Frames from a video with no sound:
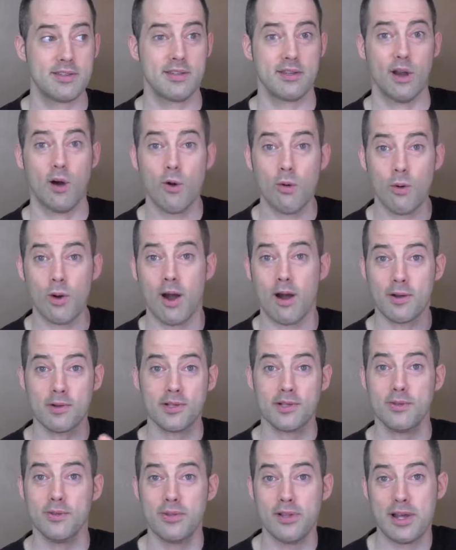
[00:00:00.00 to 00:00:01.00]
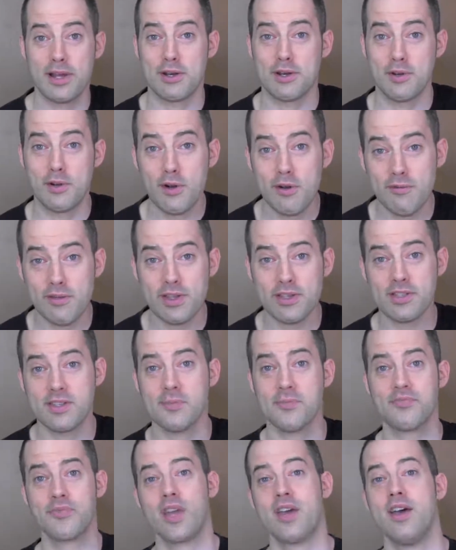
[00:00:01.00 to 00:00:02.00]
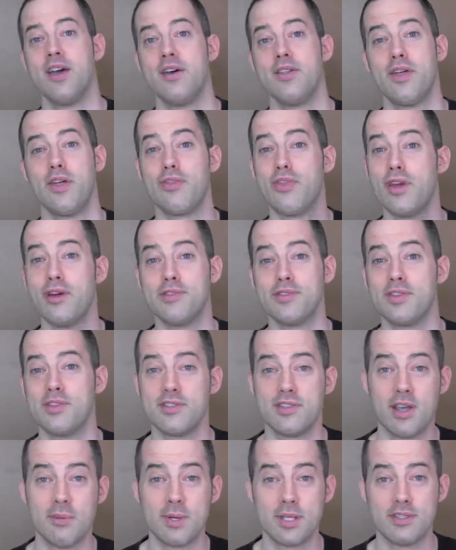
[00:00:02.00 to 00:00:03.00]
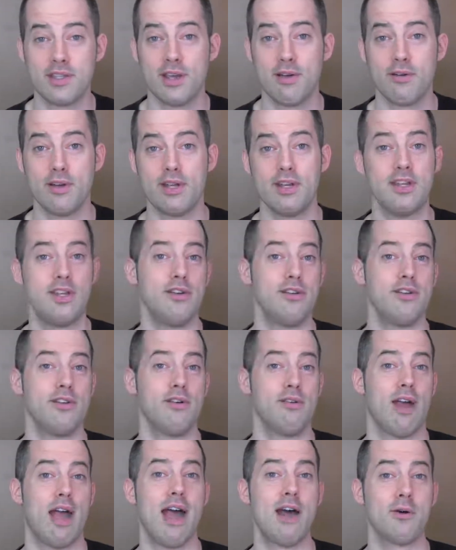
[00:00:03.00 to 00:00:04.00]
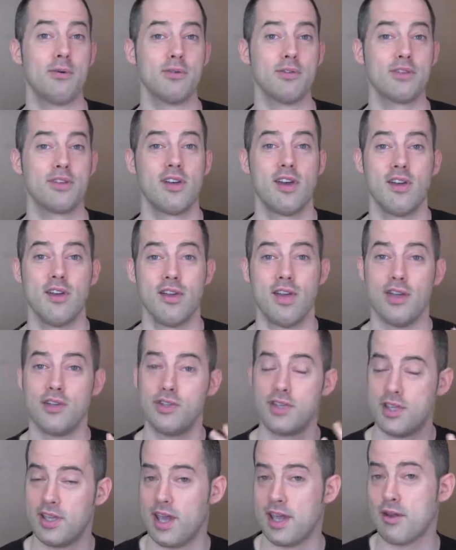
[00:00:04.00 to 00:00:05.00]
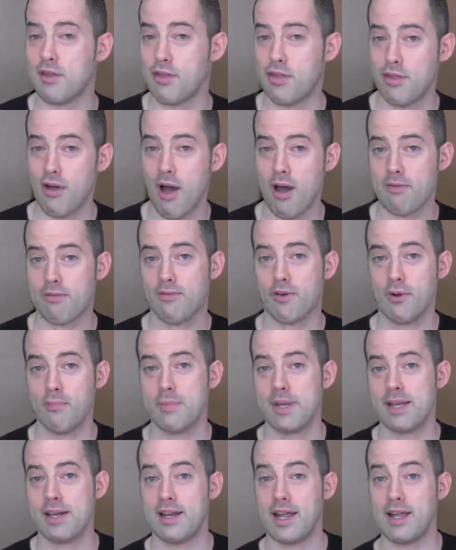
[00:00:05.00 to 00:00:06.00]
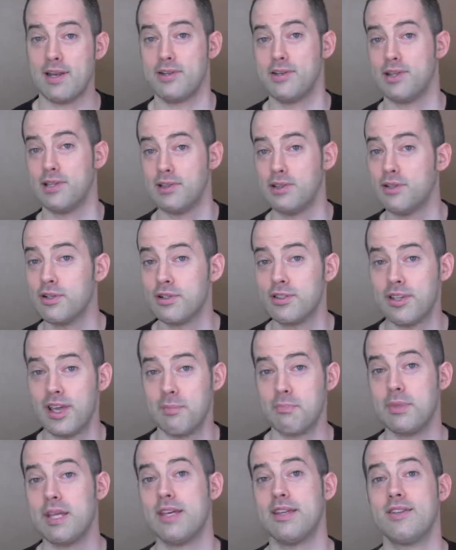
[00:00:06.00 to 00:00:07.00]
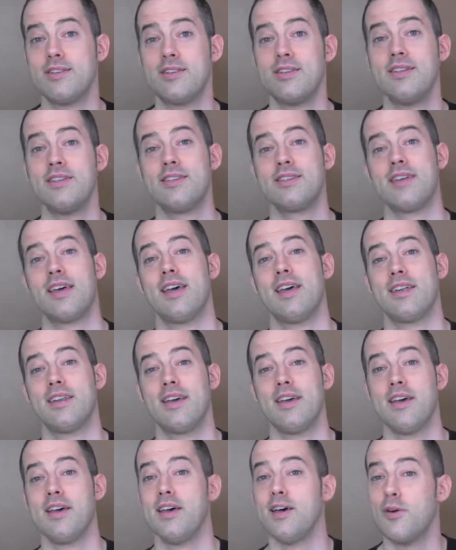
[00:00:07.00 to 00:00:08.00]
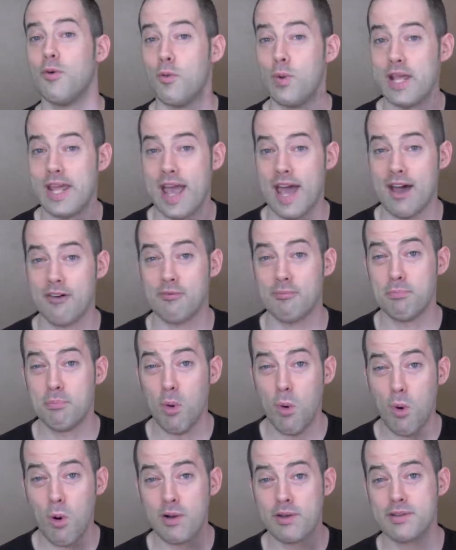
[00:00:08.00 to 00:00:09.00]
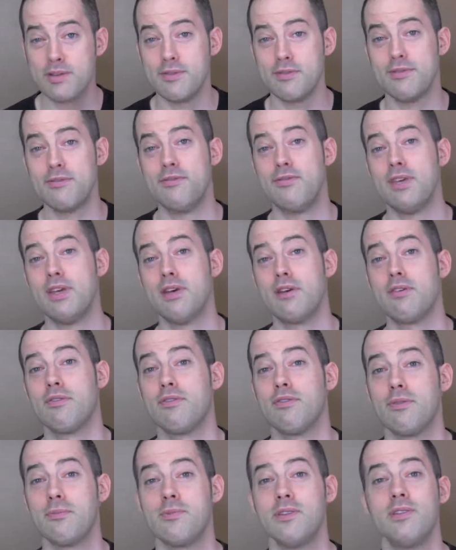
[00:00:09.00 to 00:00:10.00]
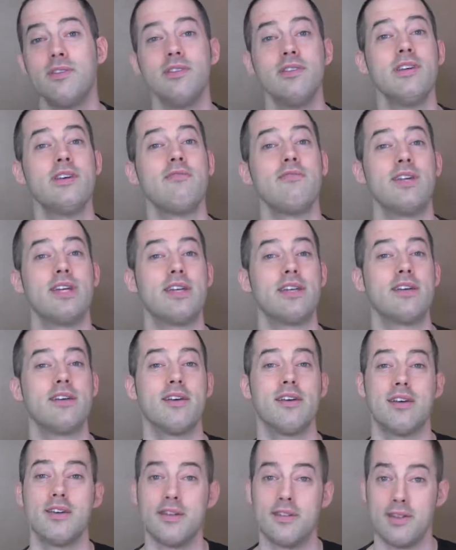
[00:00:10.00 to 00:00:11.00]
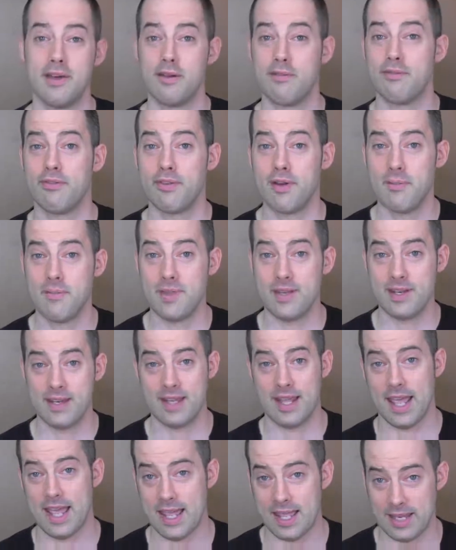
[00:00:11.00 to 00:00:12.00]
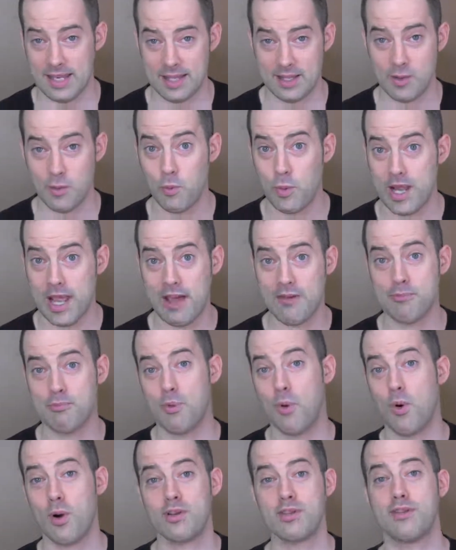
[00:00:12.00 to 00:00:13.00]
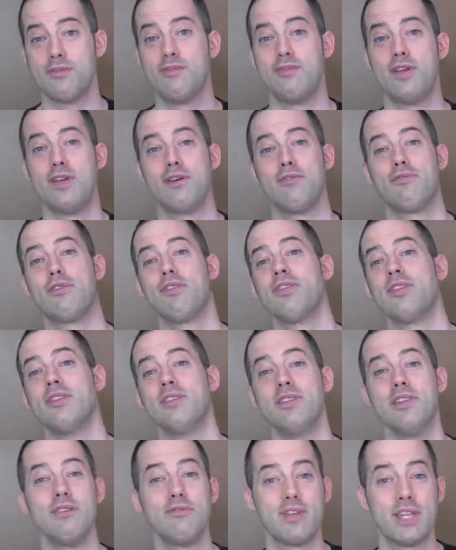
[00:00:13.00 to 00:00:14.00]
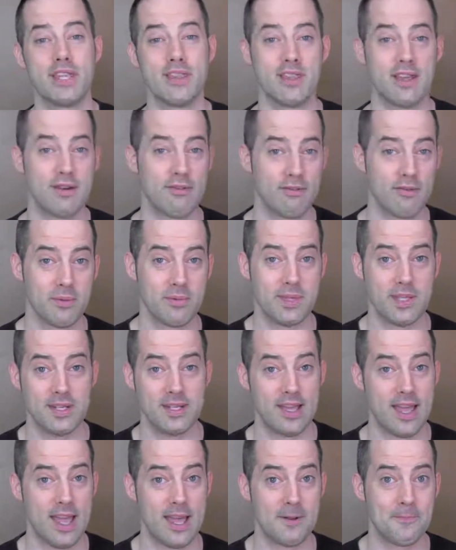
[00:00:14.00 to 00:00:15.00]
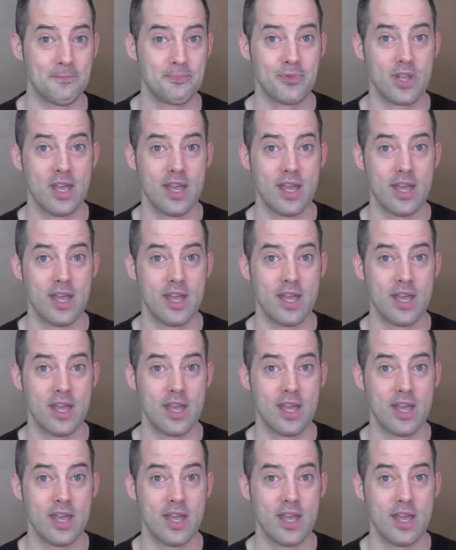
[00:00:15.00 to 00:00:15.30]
I said, "Oh, aren't you like nervous that there's a cemetery near your house?" And she kind of thought for a minute and she looked at me and she said, We have more to fear from the living than from the dead. We have more to fear from the living than from the dead.